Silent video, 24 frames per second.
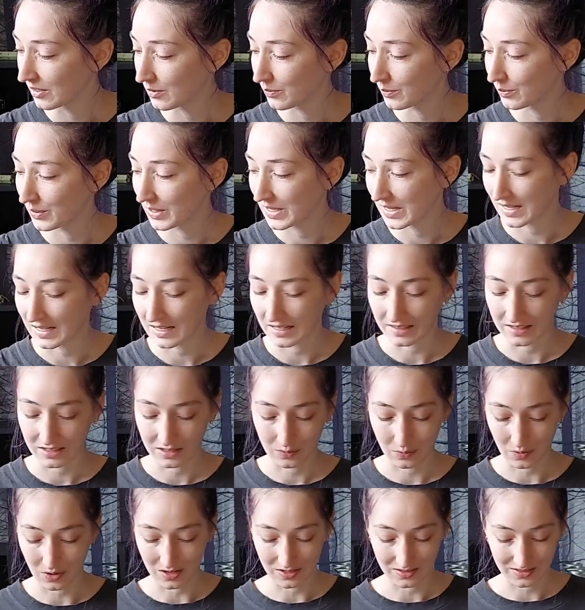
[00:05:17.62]
beginning this
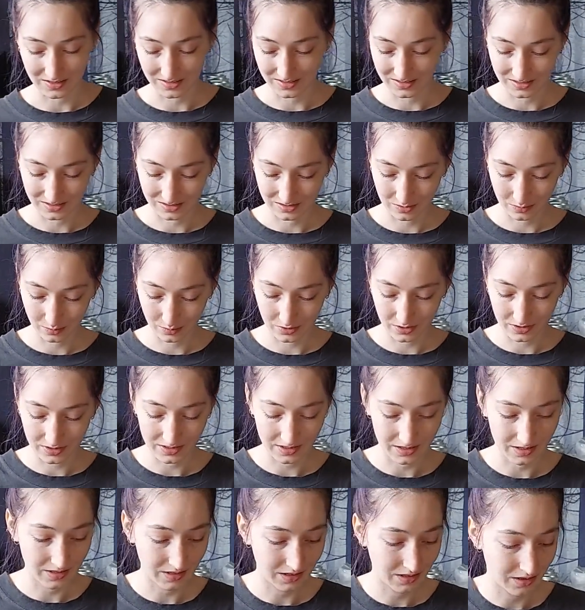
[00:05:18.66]
process. It's super
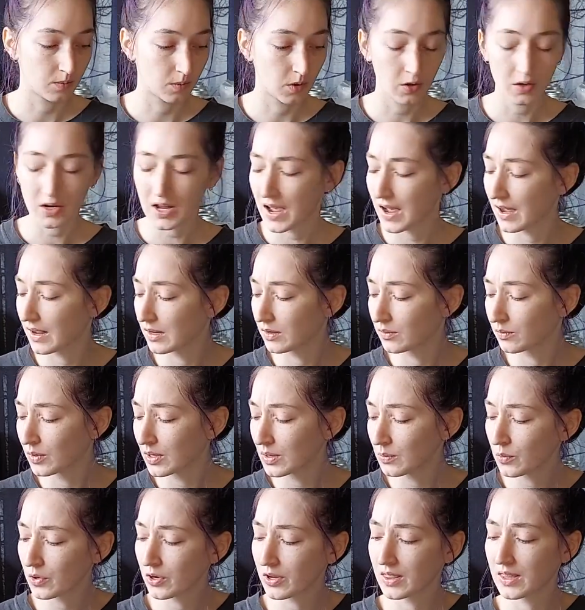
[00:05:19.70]
exciting. Oh yeah, and one
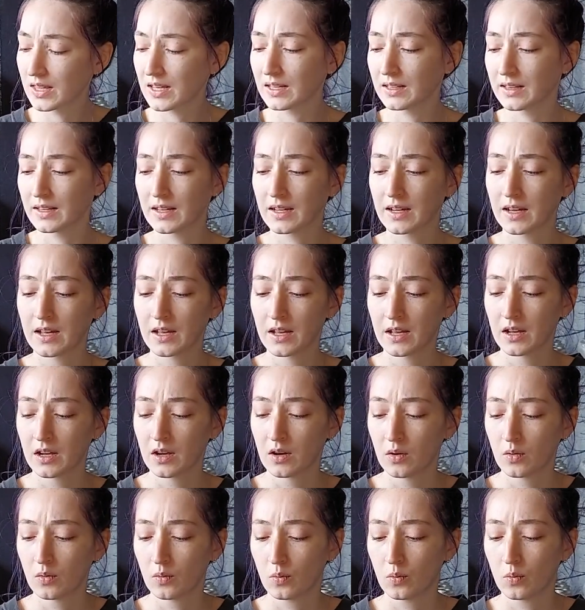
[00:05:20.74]
more thing, like
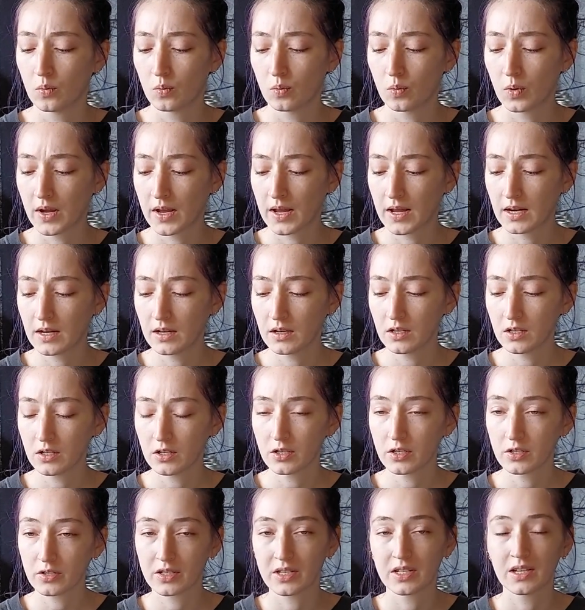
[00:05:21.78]
when you're
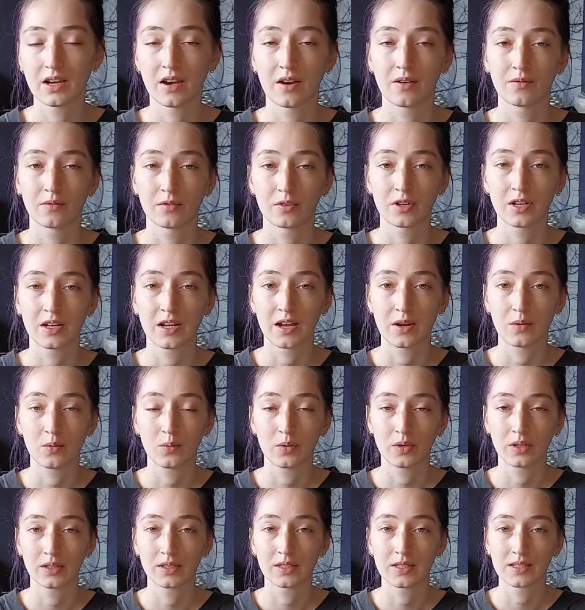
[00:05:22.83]
using Comfrey, I
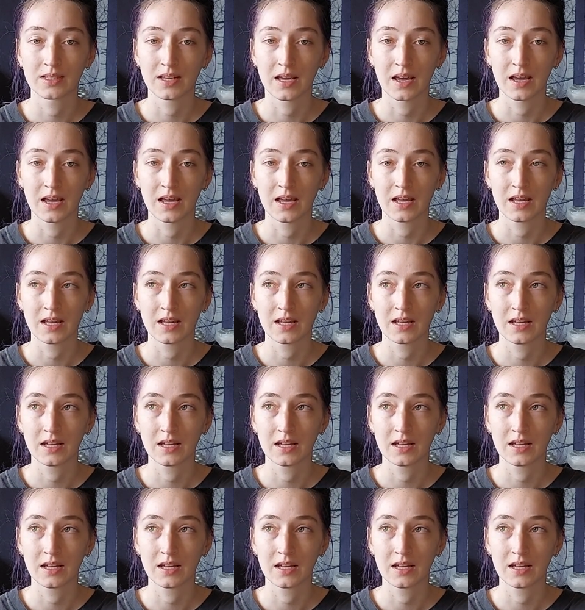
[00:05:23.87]
will say